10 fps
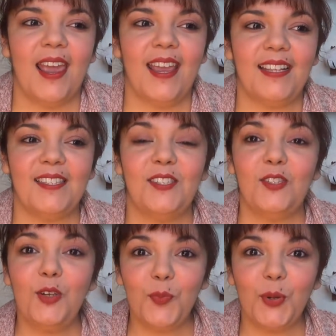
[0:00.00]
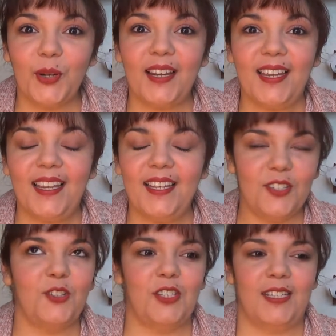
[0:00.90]
It's super
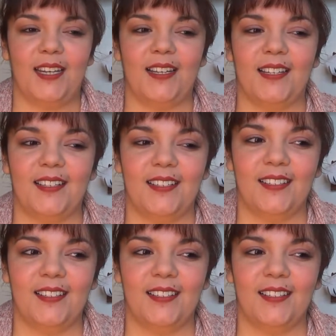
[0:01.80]
interesting